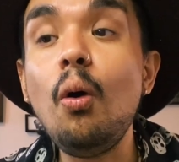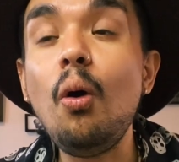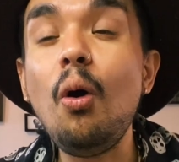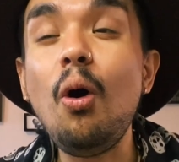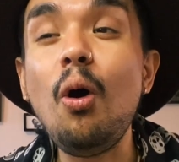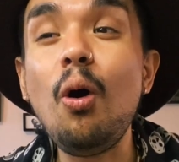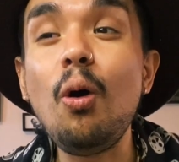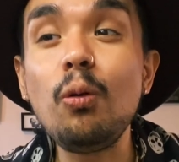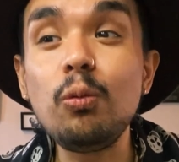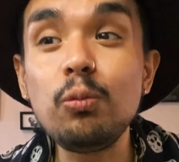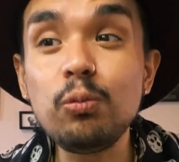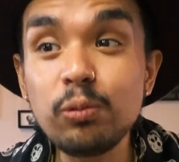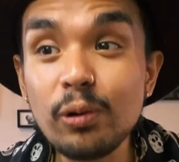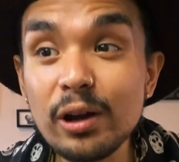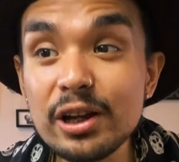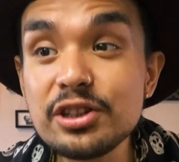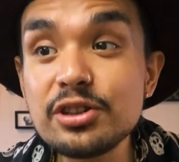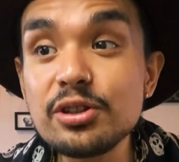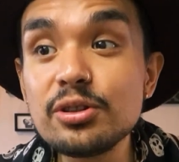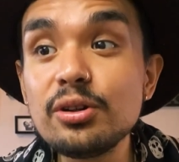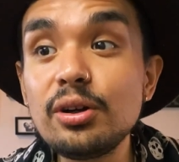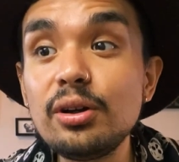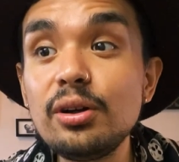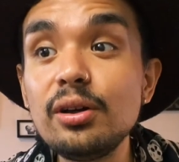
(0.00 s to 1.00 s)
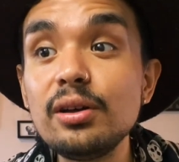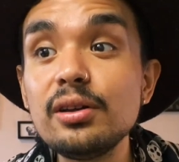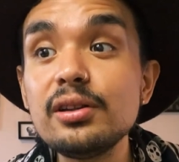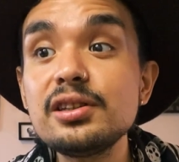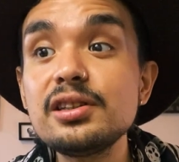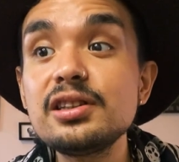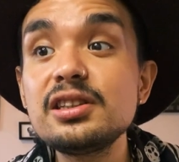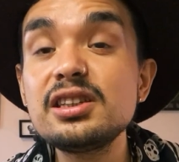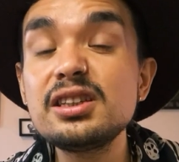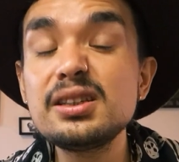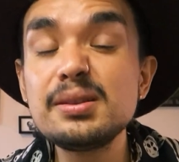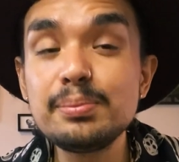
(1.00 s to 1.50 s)
original
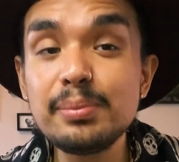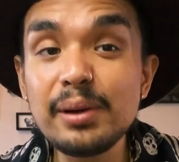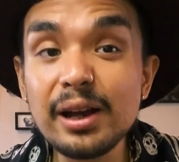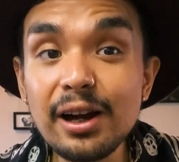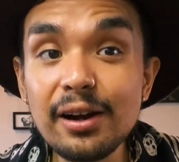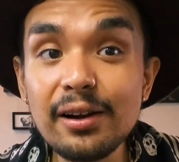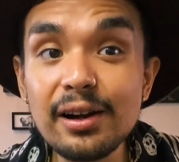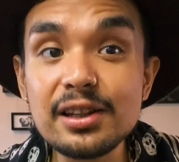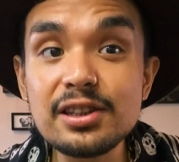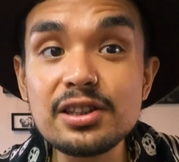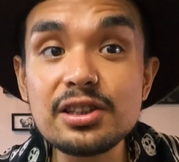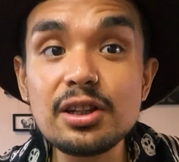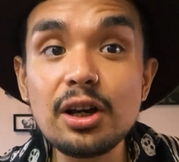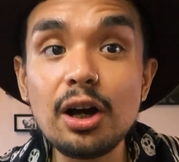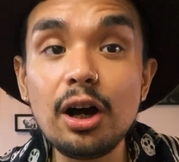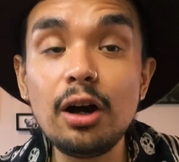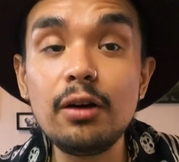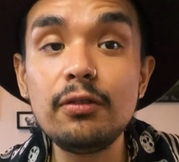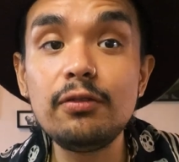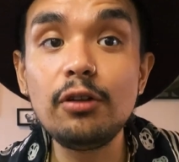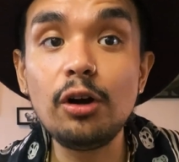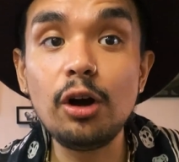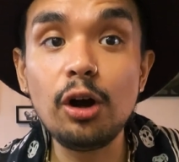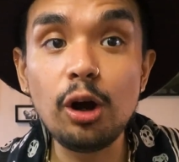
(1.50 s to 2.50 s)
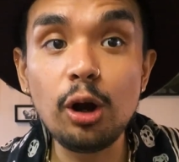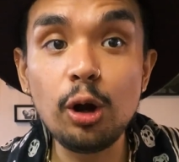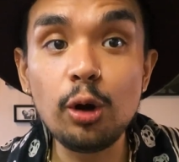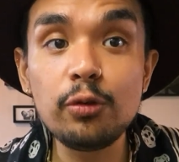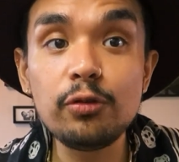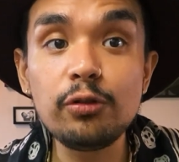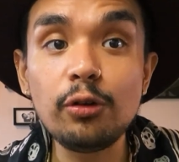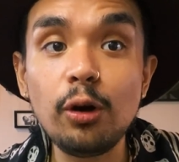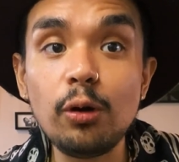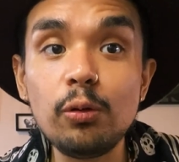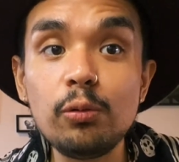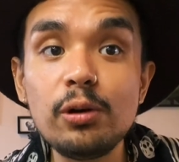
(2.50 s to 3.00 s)
spirits of earth,
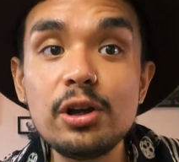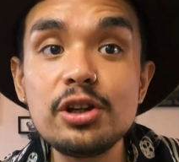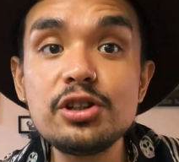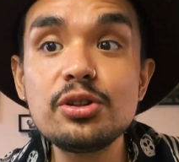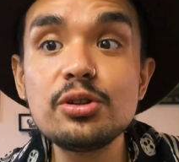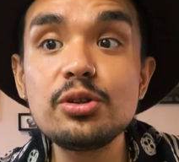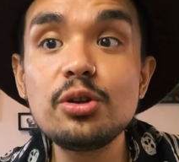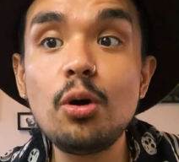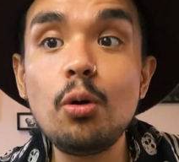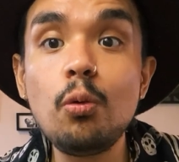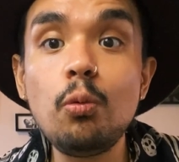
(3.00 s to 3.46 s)
original